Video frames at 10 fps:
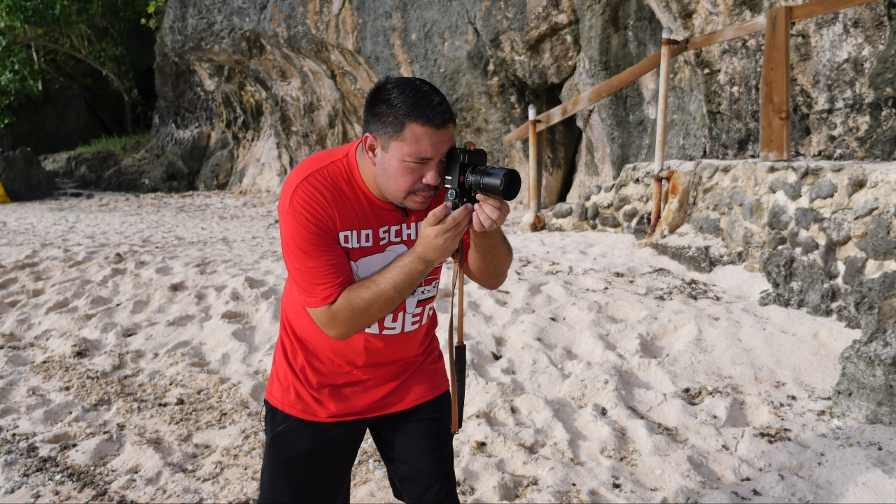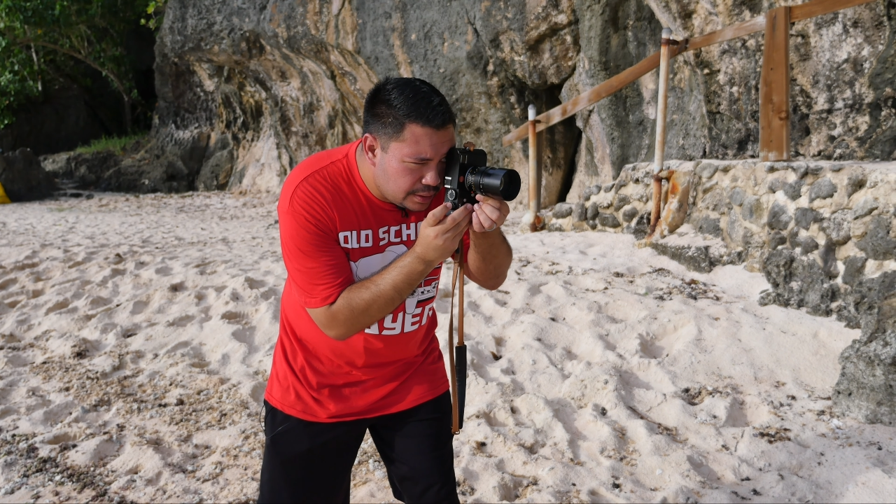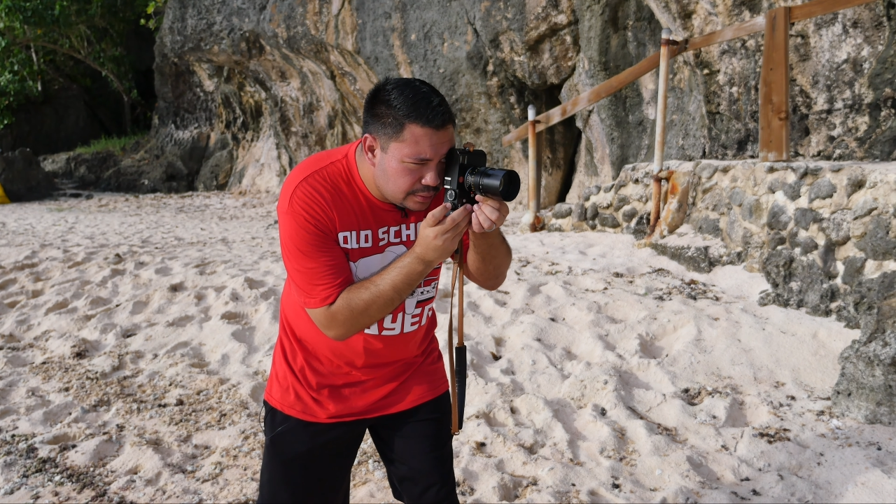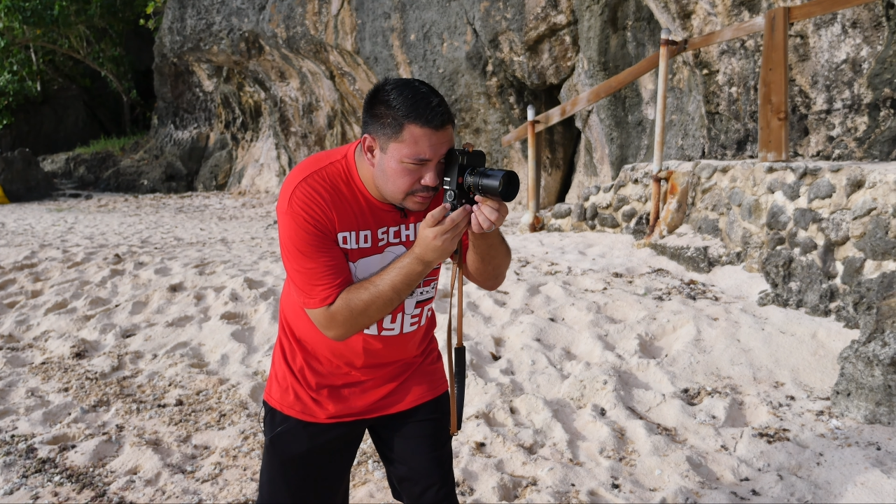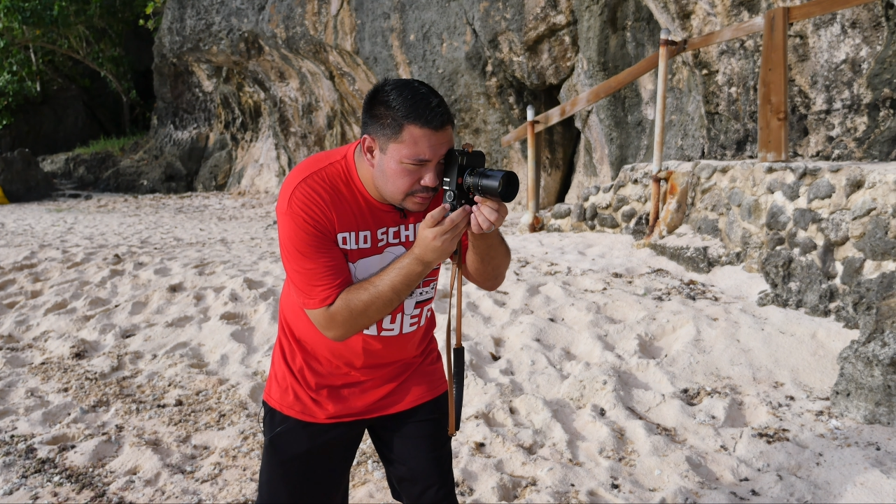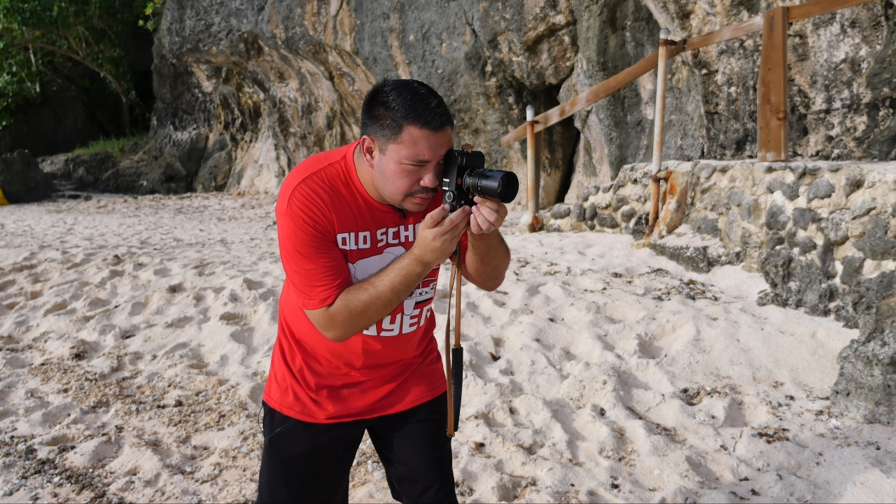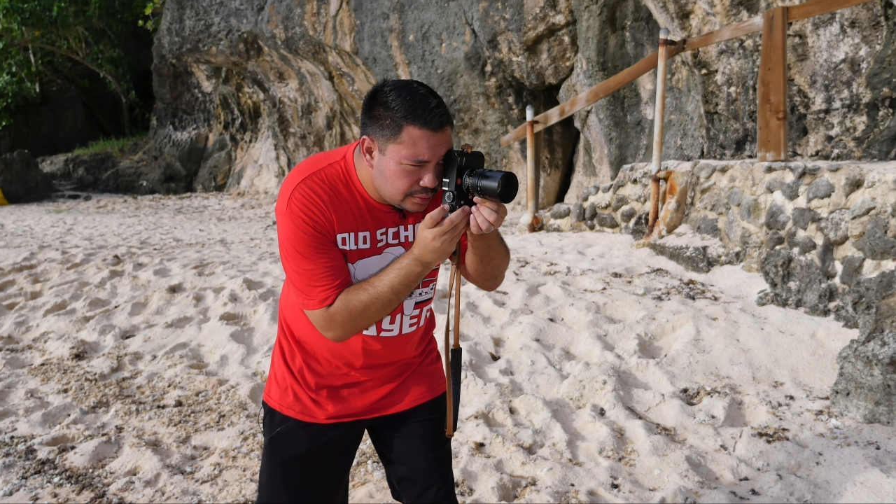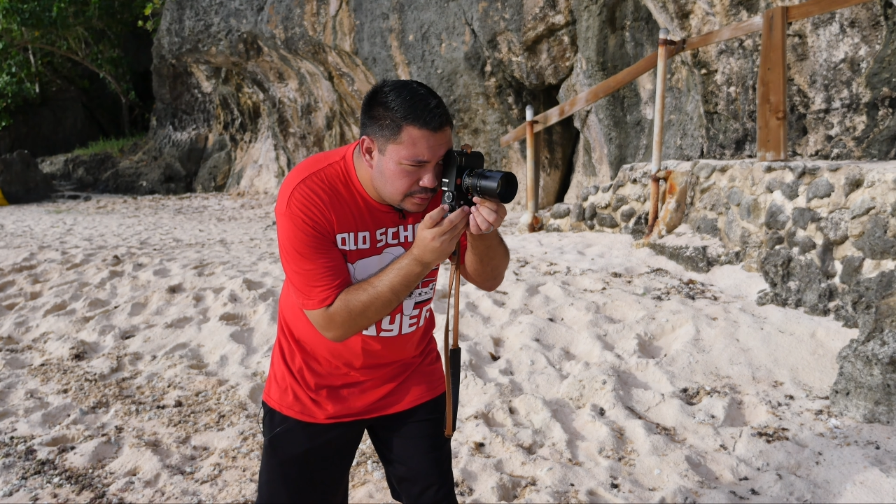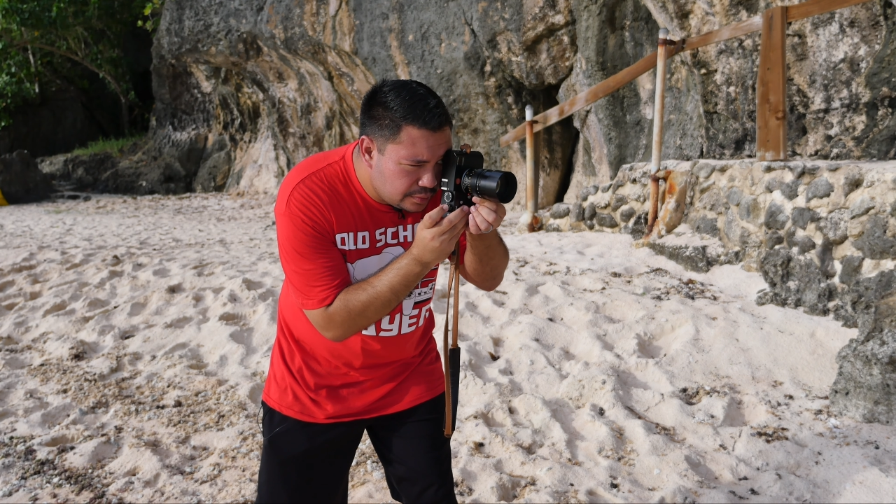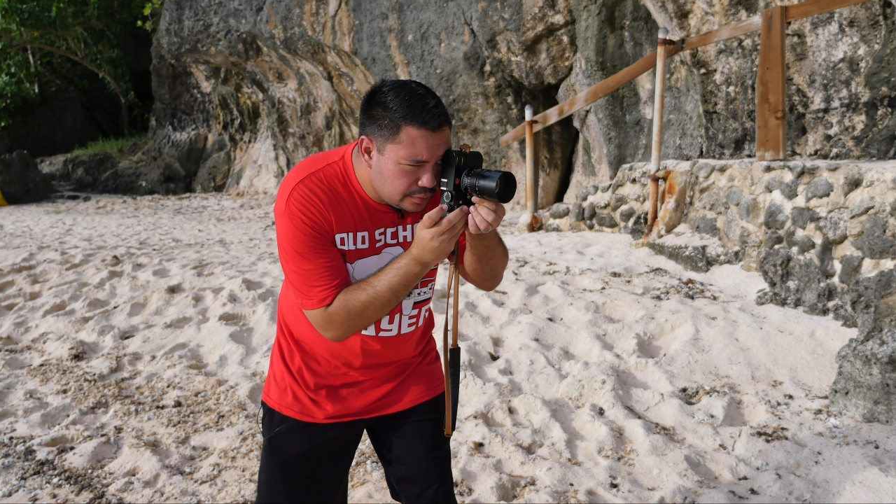bit.
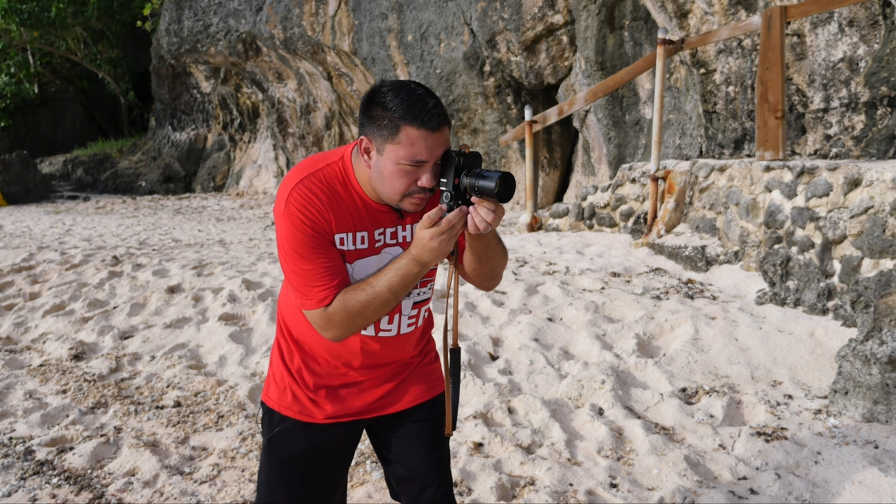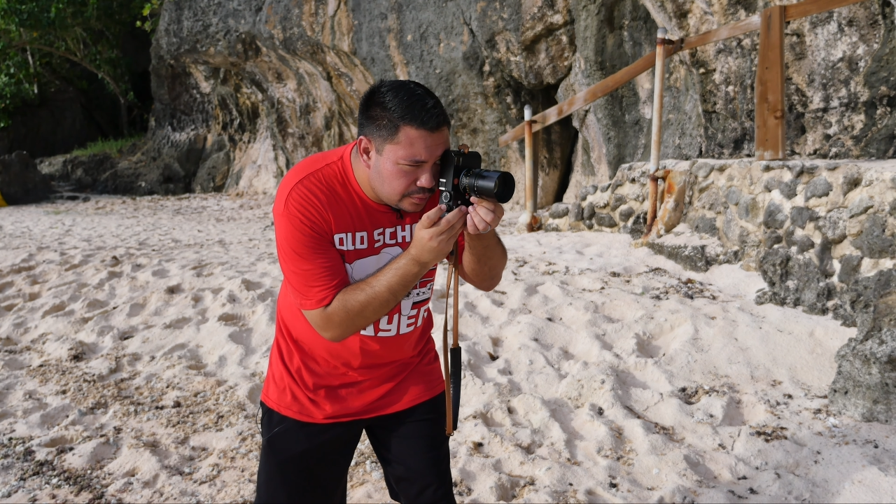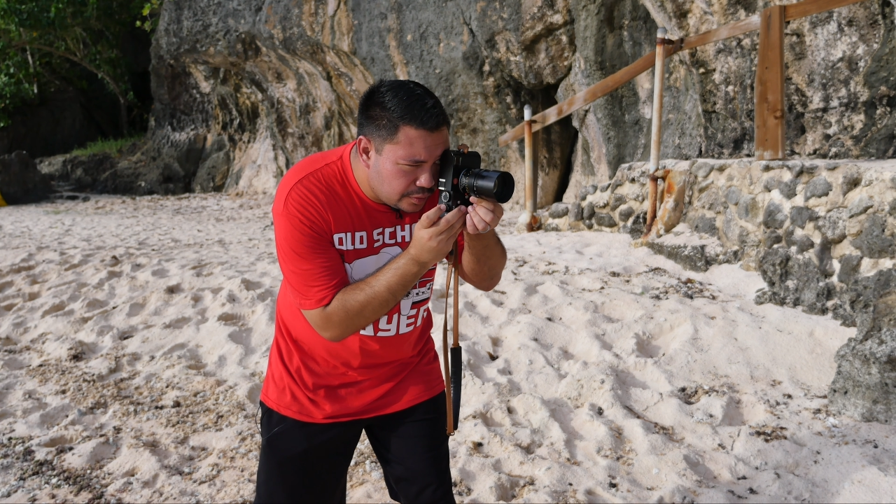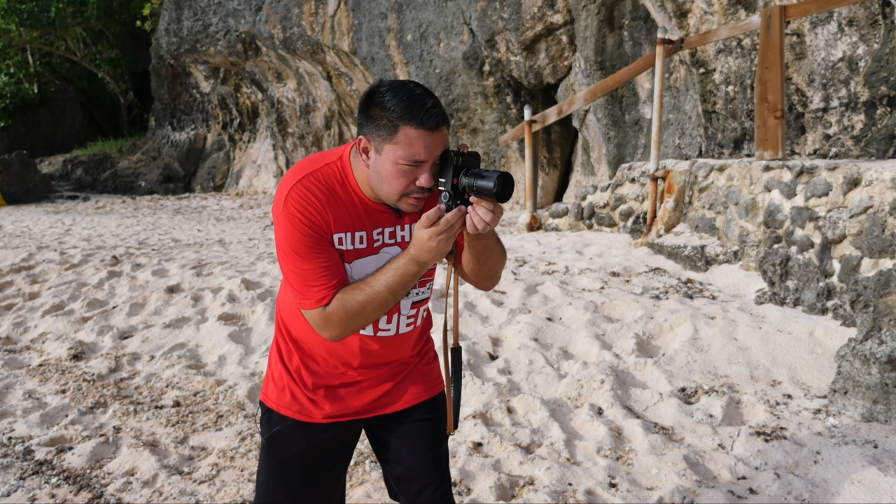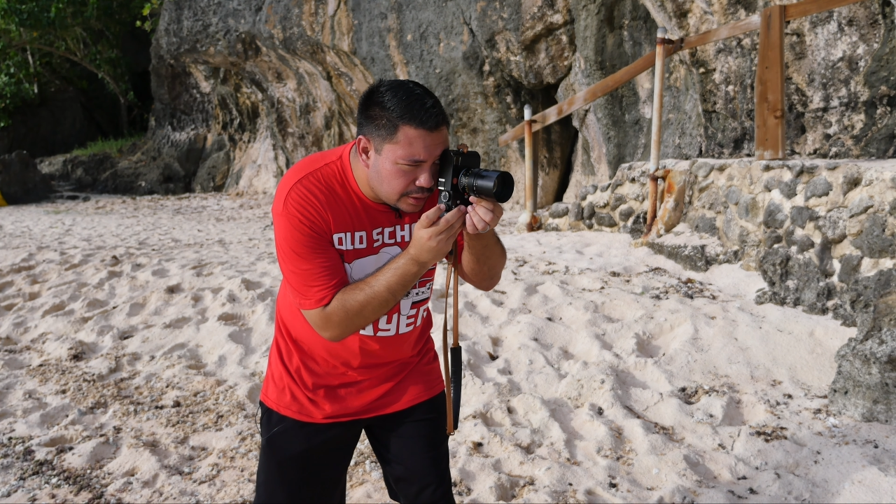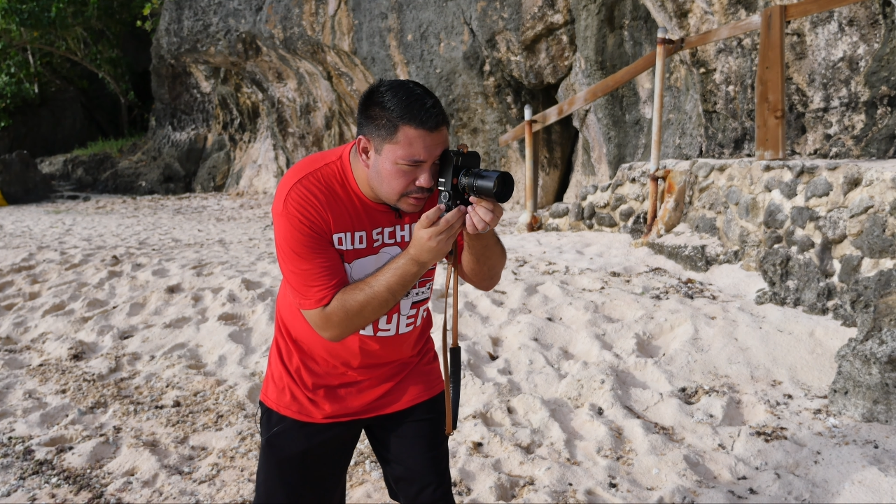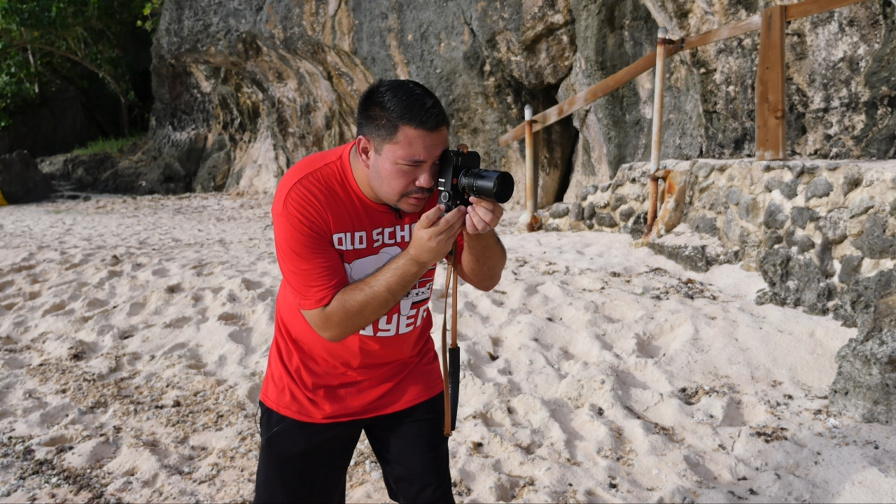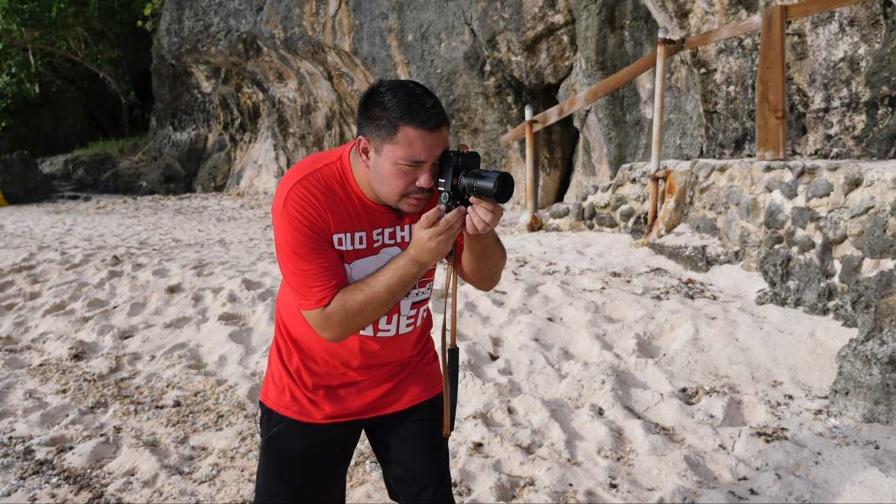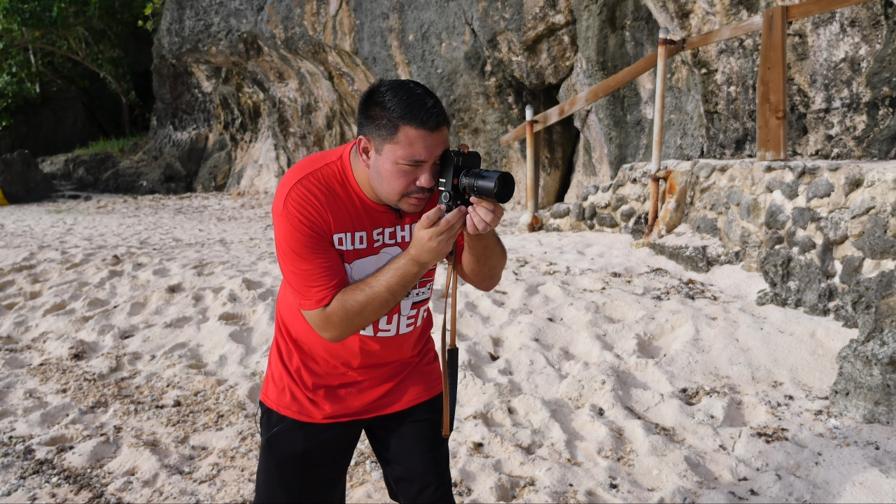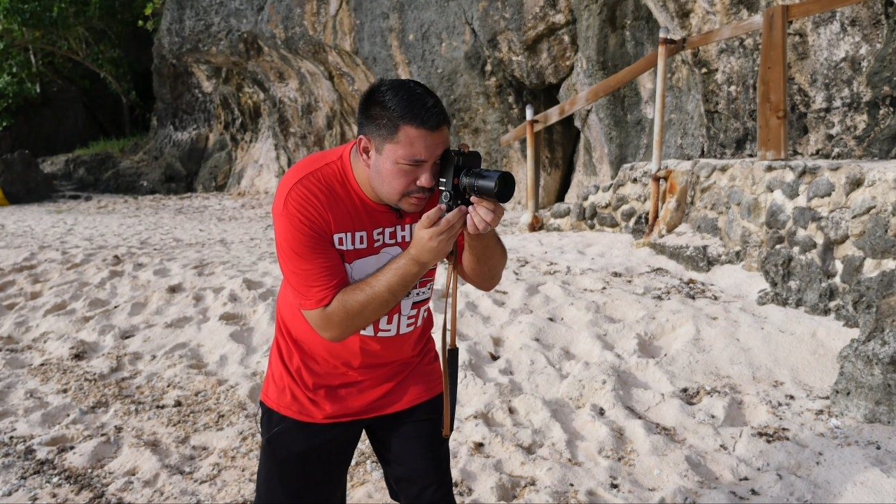Very
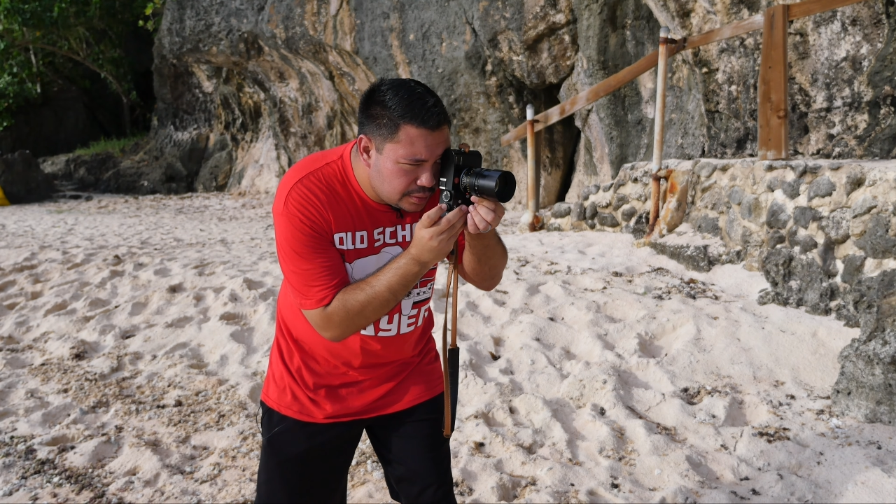nice.